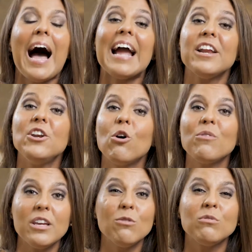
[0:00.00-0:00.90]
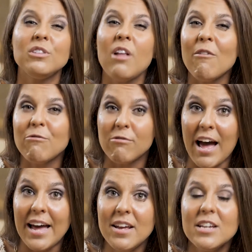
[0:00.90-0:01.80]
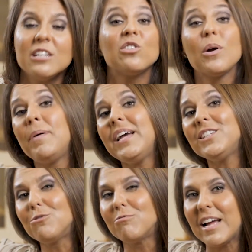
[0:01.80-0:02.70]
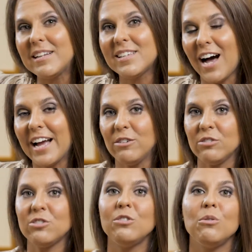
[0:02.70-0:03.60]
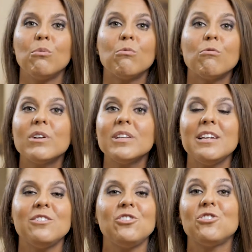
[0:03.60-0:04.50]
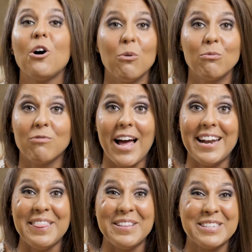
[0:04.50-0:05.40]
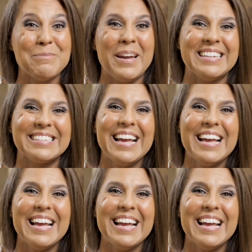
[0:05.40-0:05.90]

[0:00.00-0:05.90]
I know that you love red, so I picked a red tile to really show red in this space.